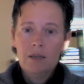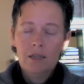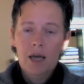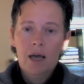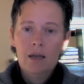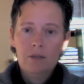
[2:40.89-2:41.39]

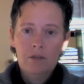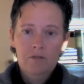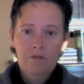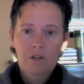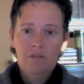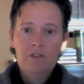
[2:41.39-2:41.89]
10 to
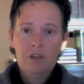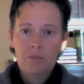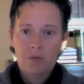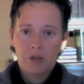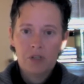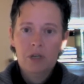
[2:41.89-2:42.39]

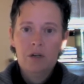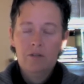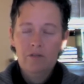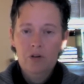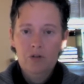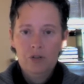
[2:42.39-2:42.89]
50%
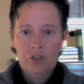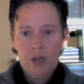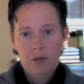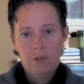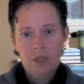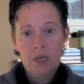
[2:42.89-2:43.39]
of those
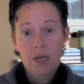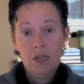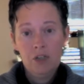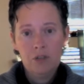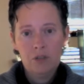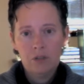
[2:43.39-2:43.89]

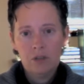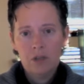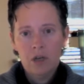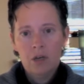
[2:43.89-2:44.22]
segmentations.